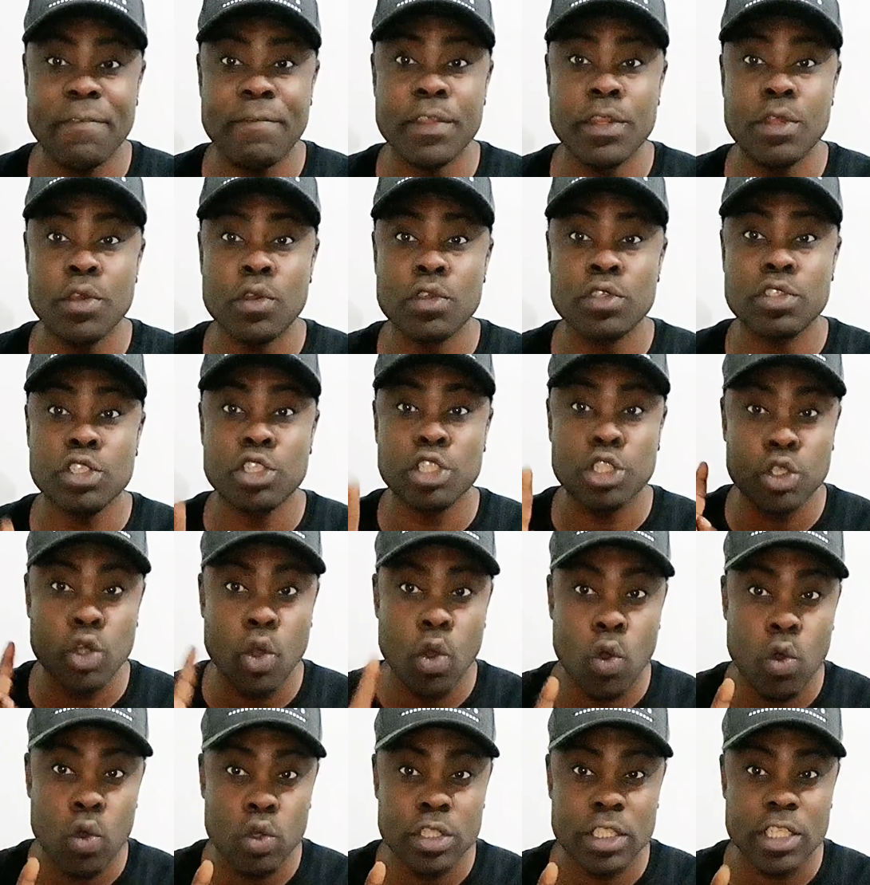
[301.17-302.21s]
of videos
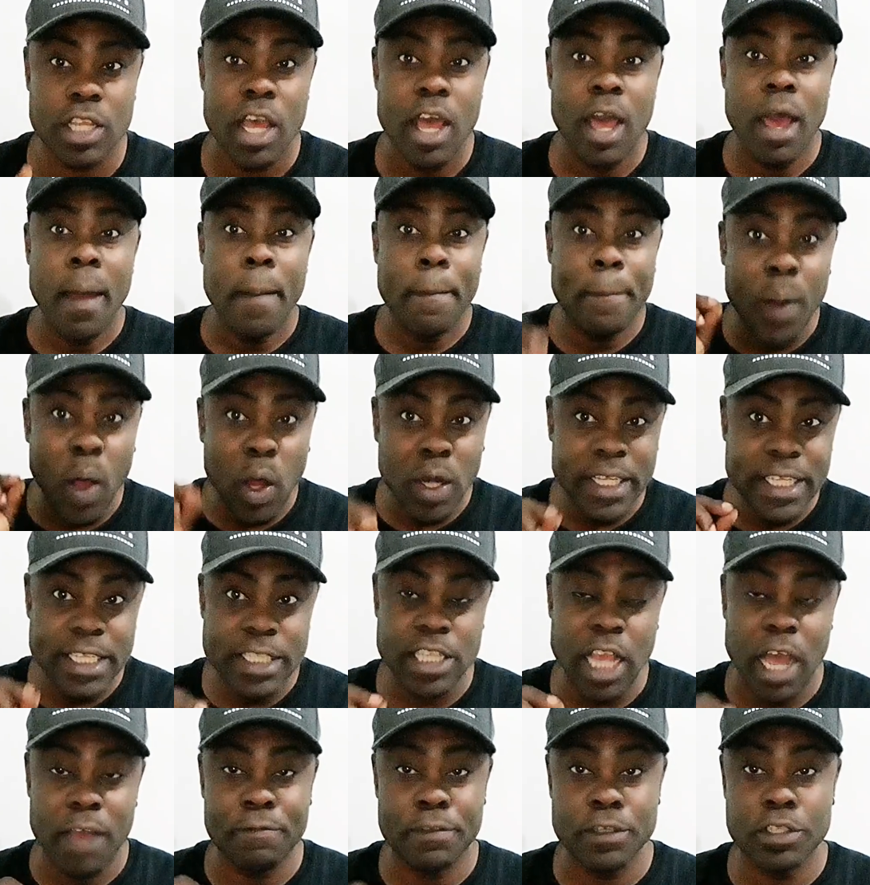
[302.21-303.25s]
shows
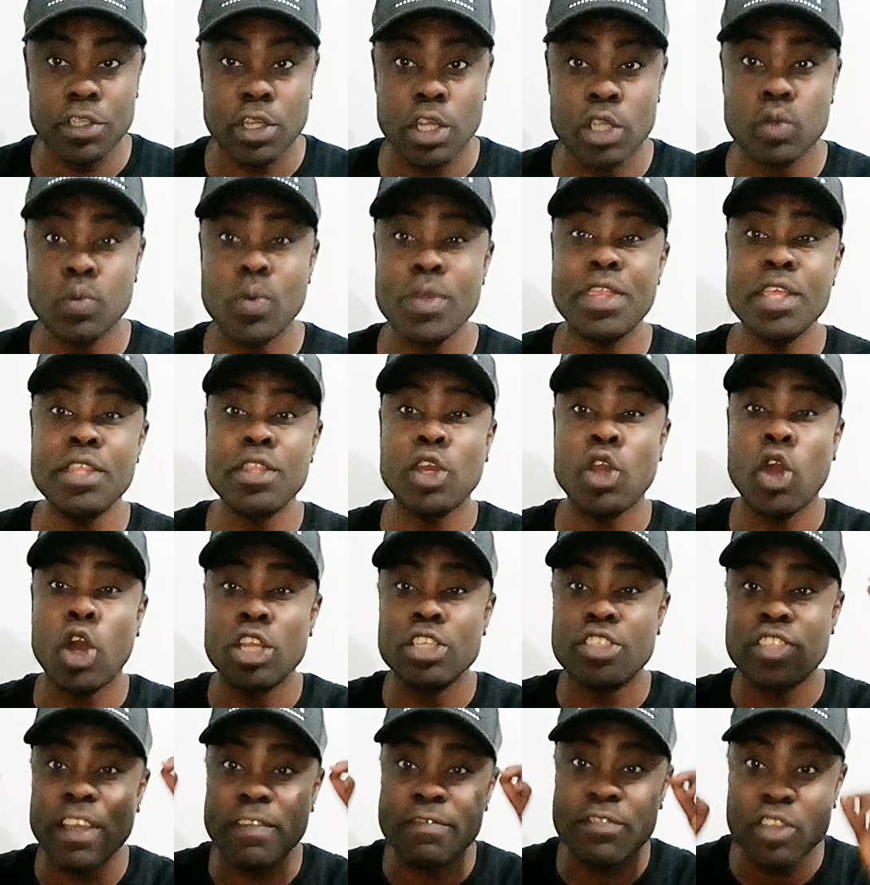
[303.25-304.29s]
police officers within the
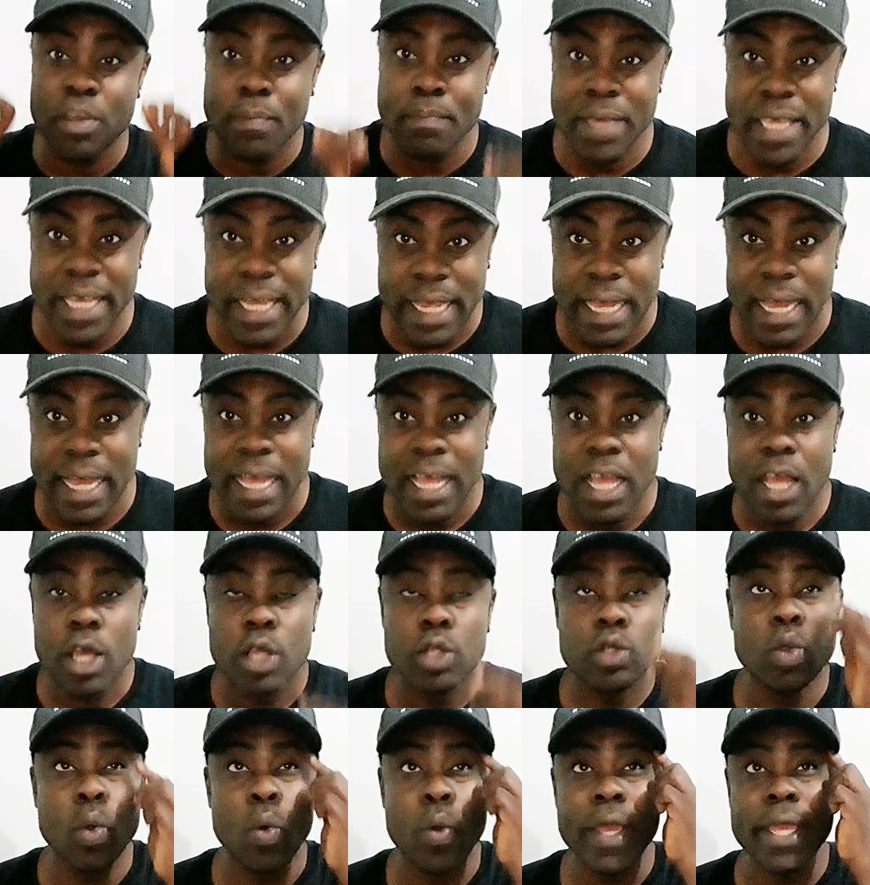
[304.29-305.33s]
country of Jamaica
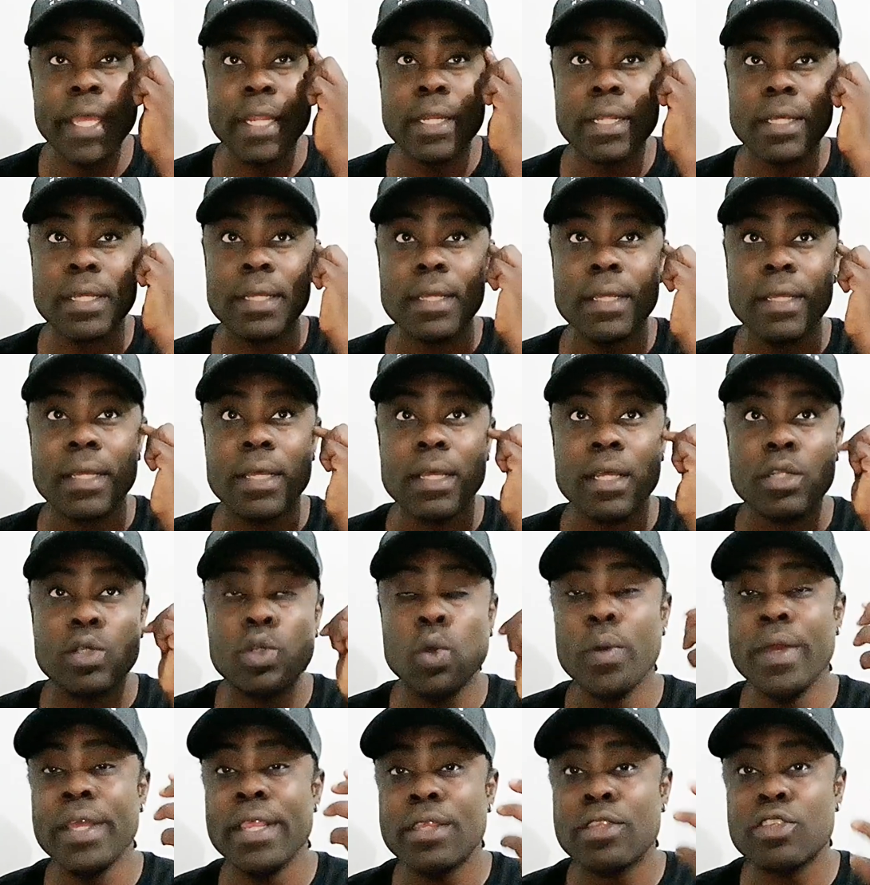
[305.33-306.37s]
doing
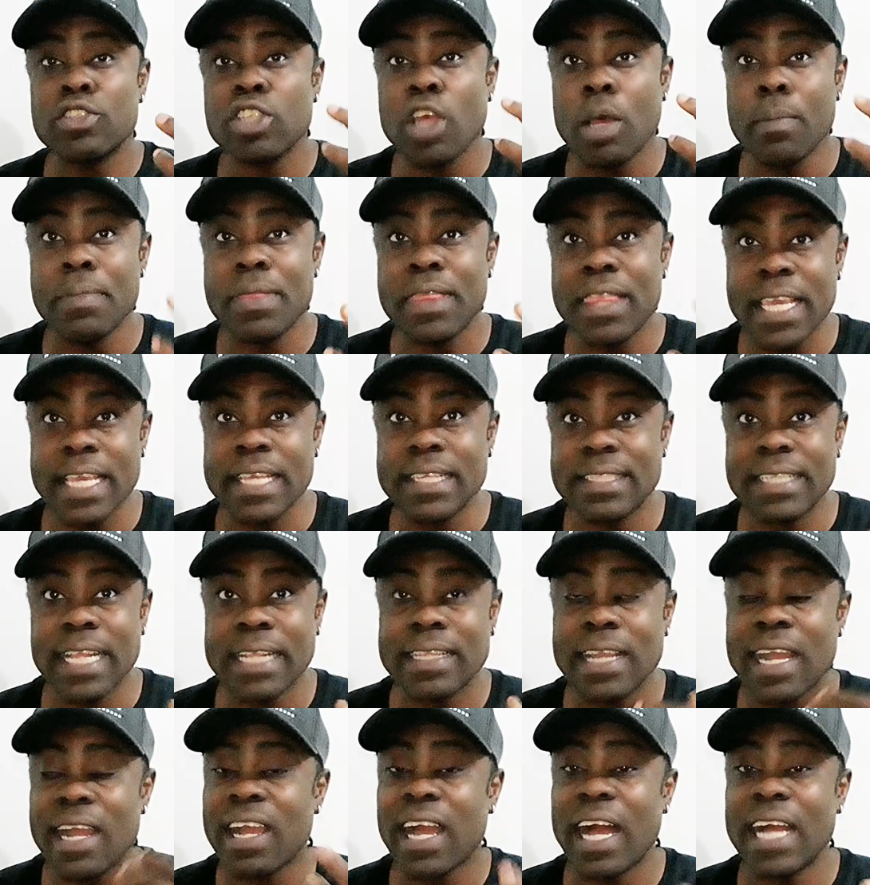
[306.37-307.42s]
doing some things that
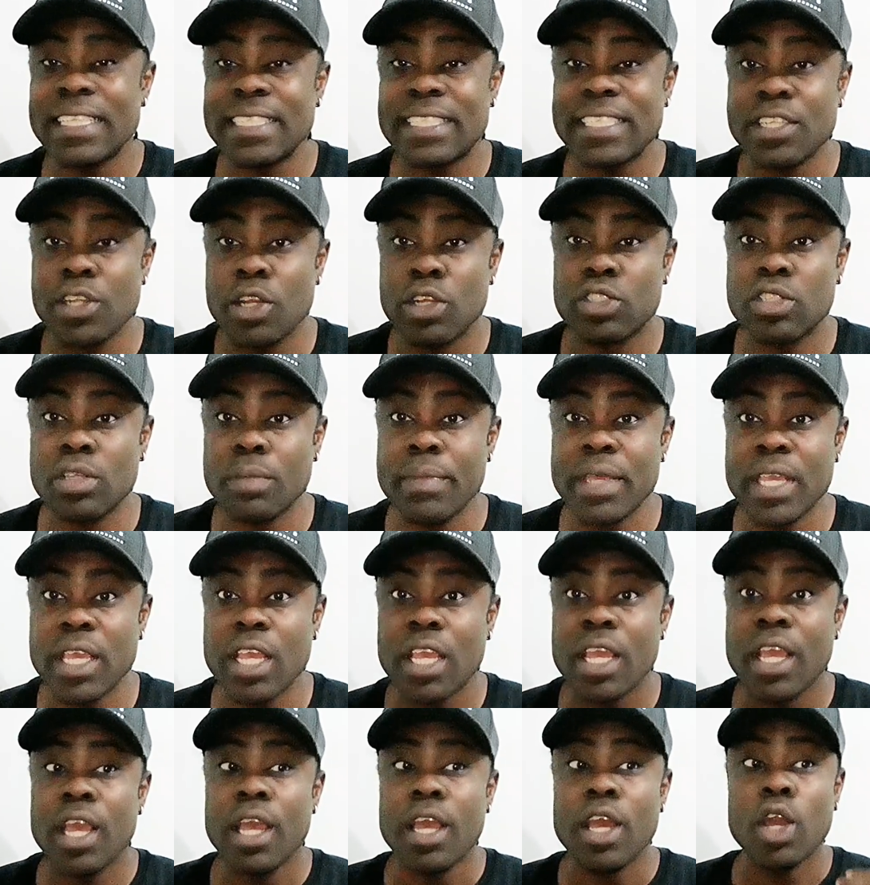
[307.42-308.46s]
are considered to
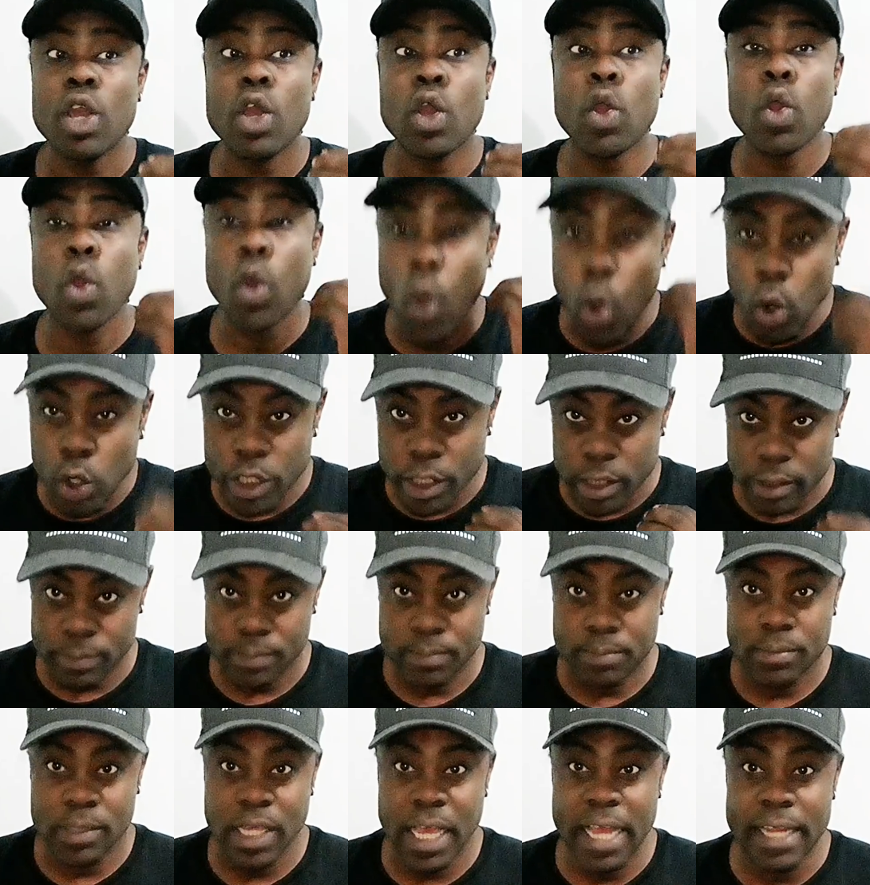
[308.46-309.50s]
be
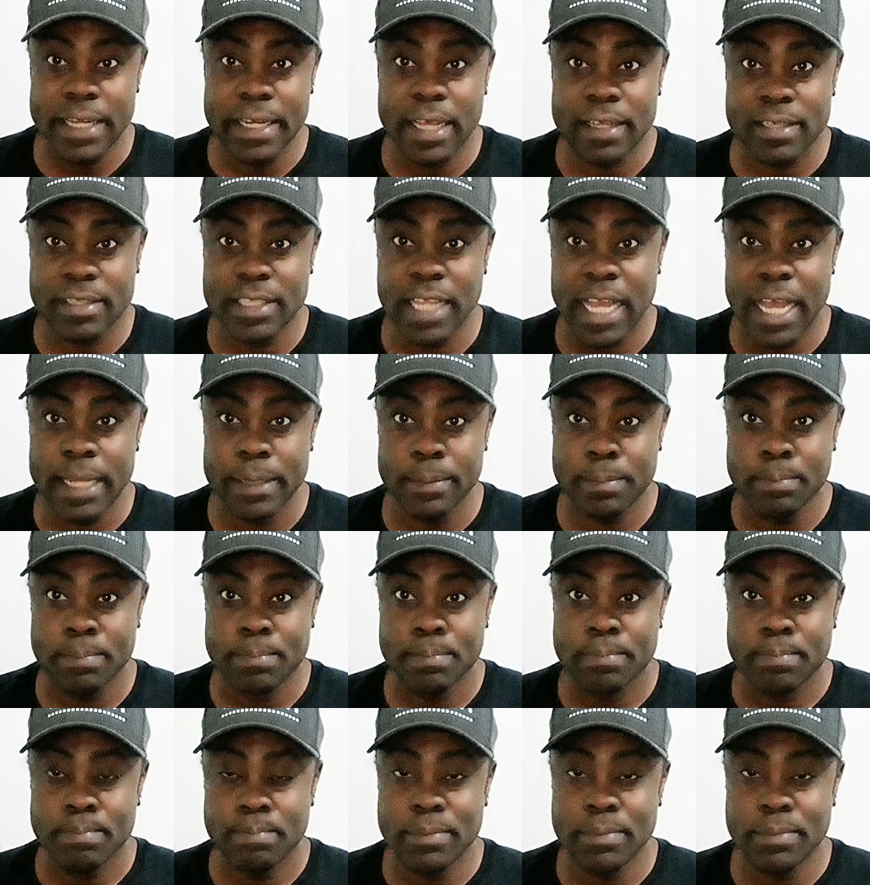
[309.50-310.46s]
good. You understand?